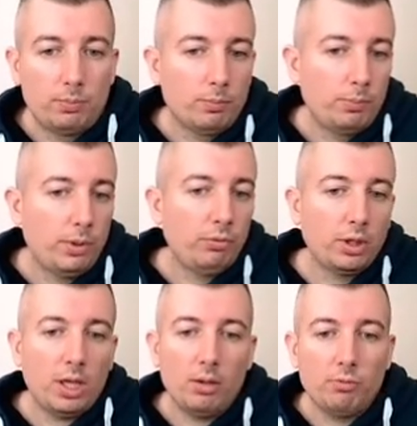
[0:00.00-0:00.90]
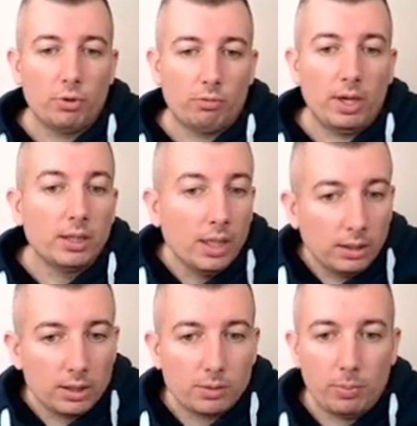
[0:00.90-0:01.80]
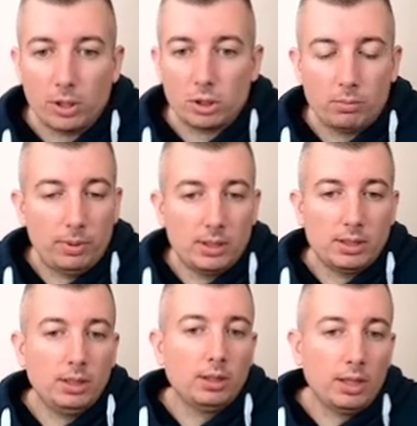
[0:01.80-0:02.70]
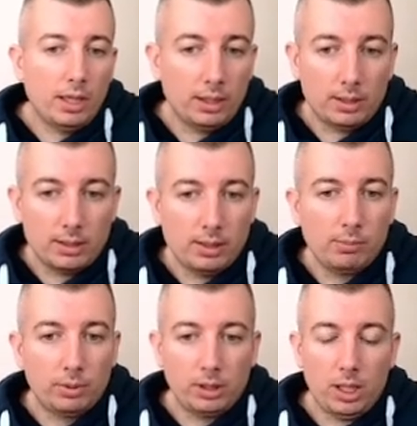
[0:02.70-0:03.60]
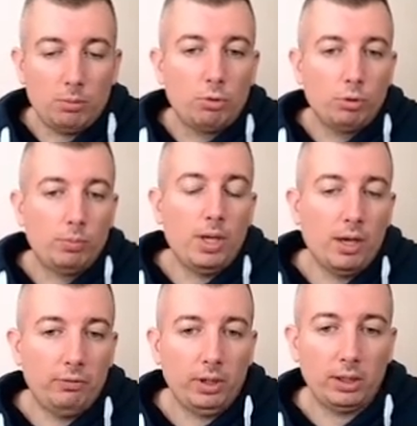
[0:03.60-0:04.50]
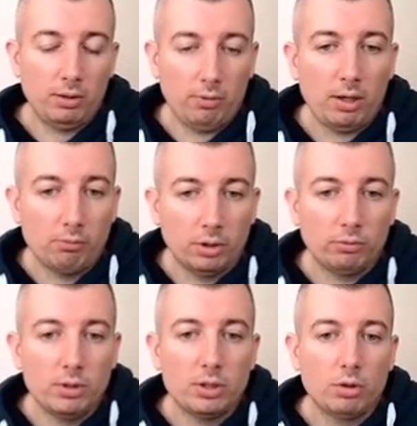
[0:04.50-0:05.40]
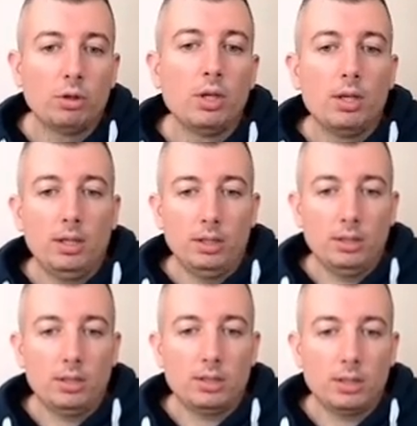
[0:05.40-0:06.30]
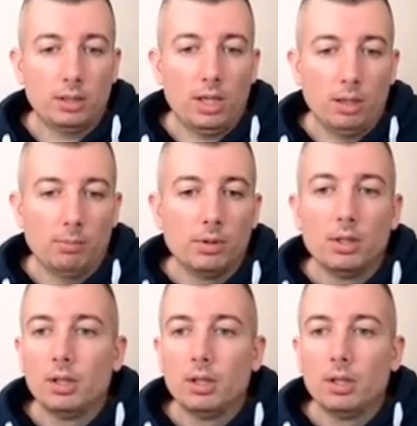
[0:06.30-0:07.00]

Perfect game for white, nothing special, but still a simple game, could be effective way what we saw in this game.